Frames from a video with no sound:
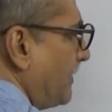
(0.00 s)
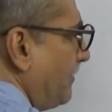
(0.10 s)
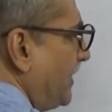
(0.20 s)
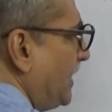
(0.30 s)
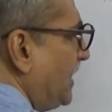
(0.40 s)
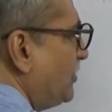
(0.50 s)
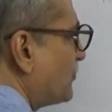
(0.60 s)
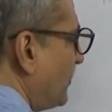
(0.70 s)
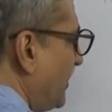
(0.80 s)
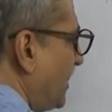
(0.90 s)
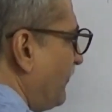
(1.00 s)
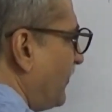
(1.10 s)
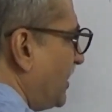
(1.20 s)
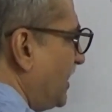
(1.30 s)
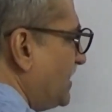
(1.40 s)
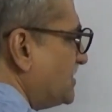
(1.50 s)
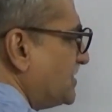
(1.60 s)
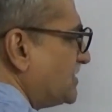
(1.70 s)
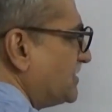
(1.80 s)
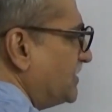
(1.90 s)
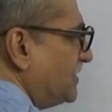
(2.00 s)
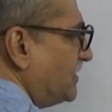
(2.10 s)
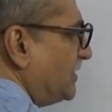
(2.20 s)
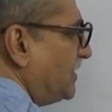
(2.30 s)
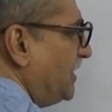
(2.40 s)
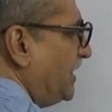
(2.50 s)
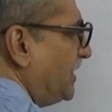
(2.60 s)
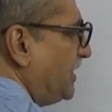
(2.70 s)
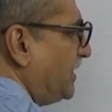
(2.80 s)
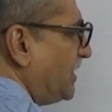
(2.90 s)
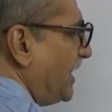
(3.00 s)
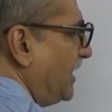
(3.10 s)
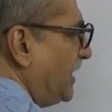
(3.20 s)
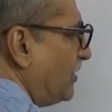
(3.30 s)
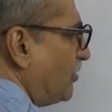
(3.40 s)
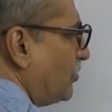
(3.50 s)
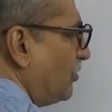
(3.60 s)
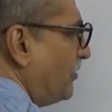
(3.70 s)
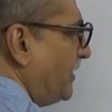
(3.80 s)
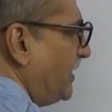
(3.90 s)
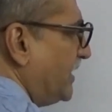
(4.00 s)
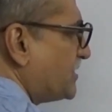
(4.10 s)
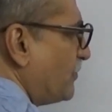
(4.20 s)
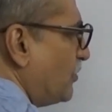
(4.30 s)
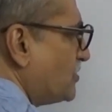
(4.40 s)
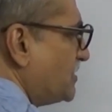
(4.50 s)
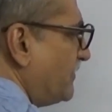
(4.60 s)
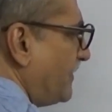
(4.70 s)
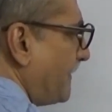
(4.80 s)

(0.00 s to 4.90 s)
Mainly used for making fertilizers. TNT, trinitrotoluene explosive.